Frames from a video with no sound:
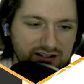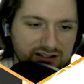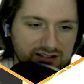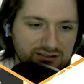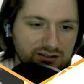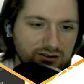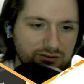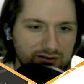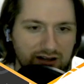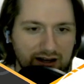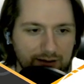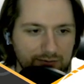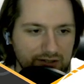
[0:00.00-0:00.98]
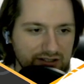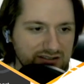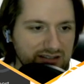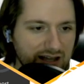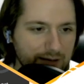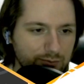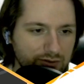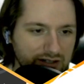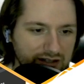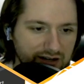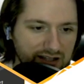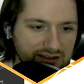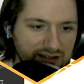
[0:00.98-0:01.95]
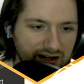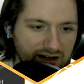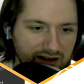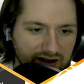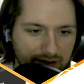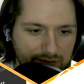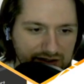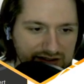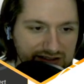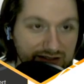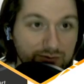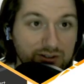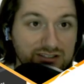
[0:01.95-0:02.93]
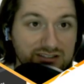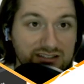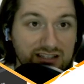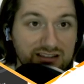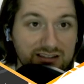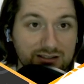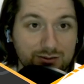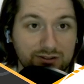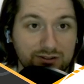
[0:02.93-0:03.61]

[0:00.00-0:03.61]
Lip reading: So I'm going to stop reading right there. I'm going to see if we could just get this one